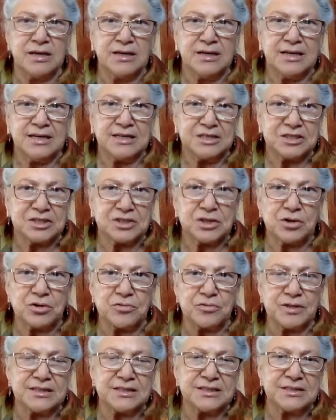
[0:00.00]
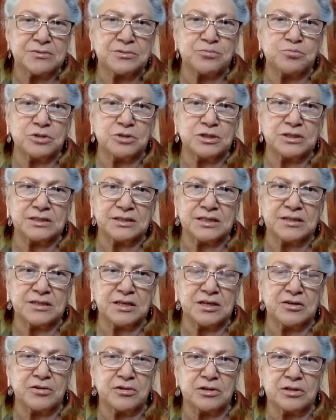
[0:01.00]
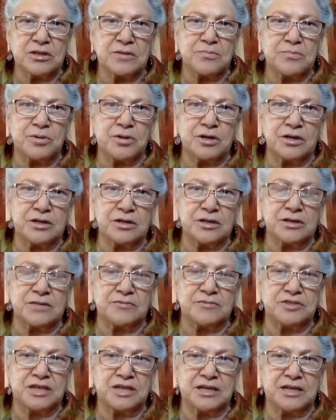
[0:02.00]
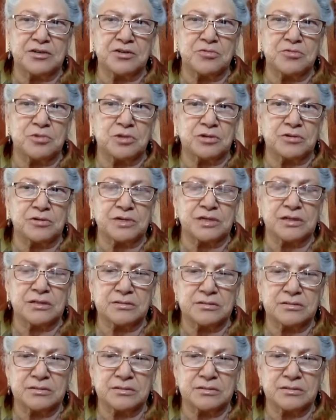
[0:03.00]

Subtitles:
And so this was in the early part of January,